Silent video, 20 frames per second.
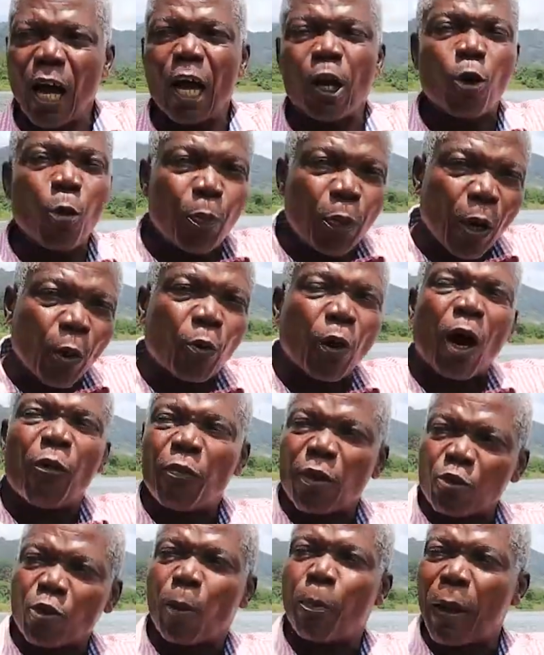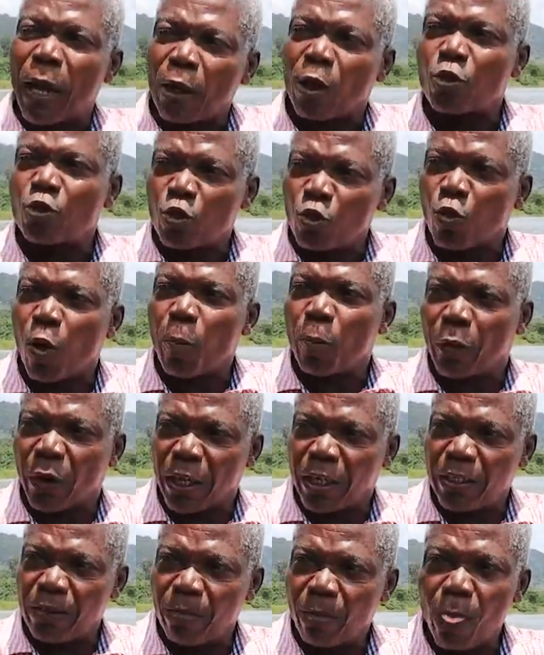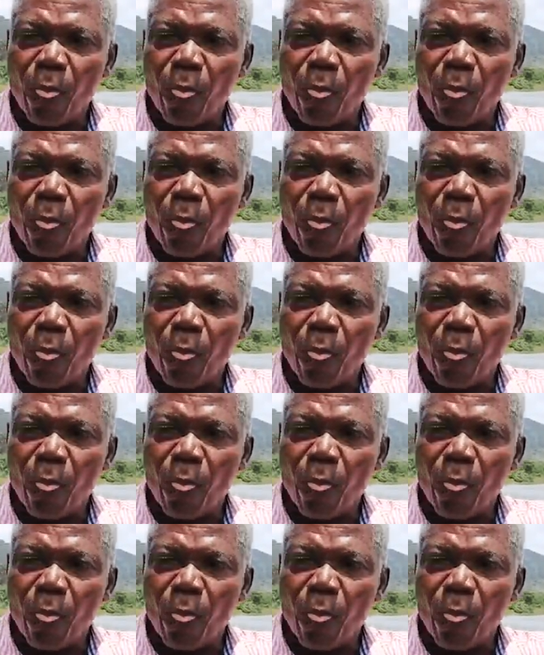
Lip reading: I will play craft of palace, you complain.